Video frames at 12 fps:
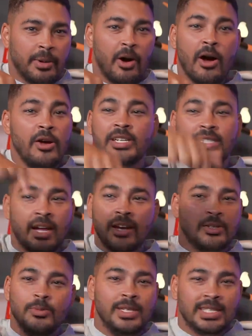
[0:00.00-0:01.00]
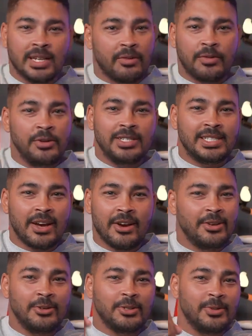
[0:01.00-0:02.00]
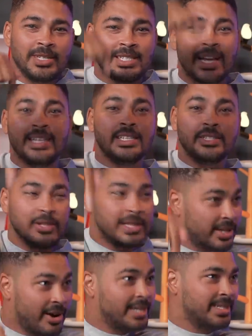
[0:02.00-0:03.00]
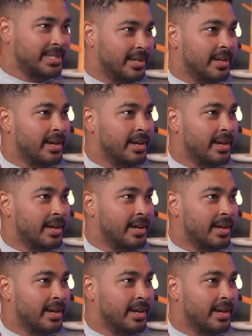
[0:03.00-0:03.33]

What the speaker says: I only started doing this stuff a few years ago. You're doing it 10 years earlier than I did.